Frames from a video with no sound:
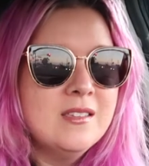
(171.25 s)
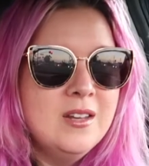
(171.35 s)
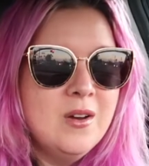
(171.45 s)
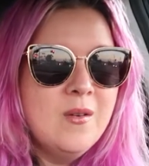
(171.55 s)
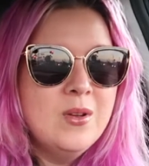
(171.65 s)
you
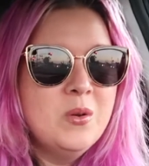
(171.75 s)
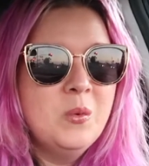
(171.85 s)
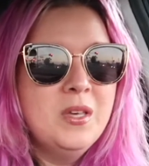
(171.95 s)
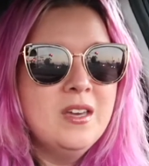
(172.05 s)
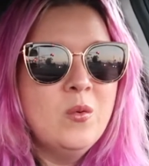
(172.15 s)
know, you
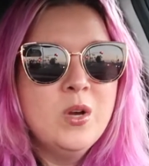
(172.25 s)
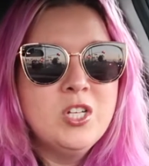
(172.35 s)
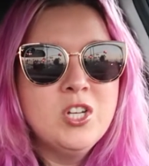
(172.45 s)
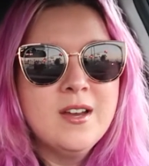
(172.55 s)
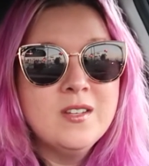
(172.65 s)
only get one
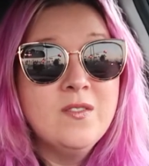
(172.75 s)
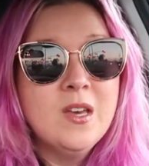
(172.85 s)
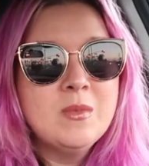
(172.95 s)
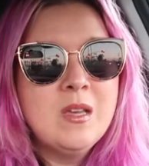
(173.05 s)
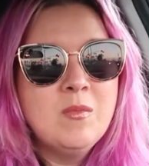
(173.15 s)
shot to
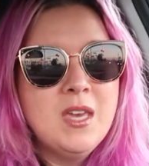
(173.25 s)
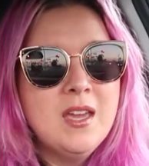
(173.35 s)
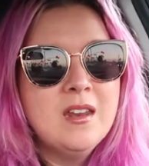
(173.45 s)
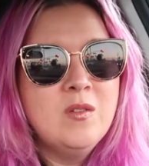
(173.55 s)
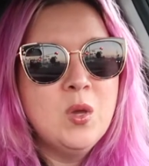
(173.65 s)
film
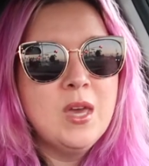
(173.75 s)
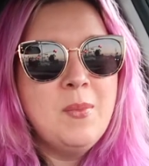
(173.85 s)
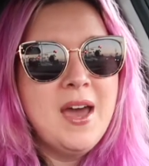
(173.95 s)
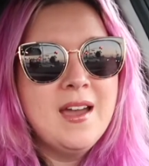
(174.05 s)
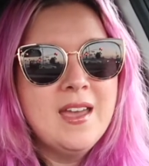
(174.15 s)
something. And if you get
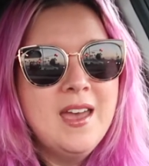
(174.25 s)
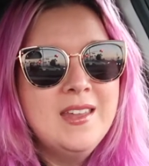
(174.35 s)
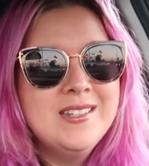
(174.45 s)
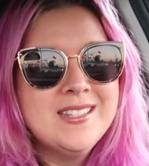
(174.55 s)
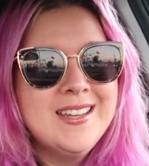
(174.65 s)
back
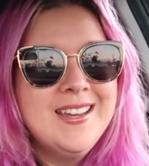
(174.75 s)
and